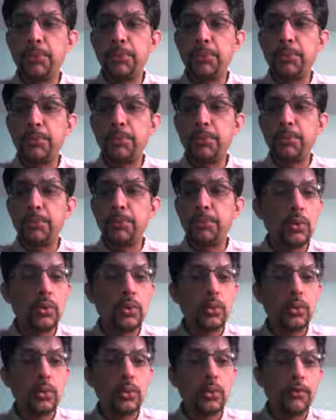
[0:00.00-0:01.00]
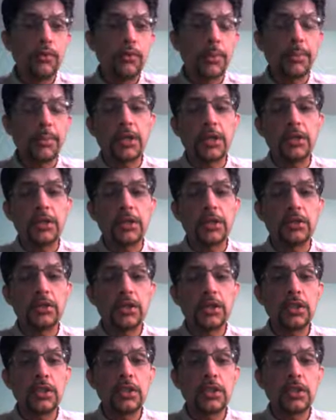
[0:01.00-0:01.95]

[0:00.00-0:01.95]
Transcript: to from 113 they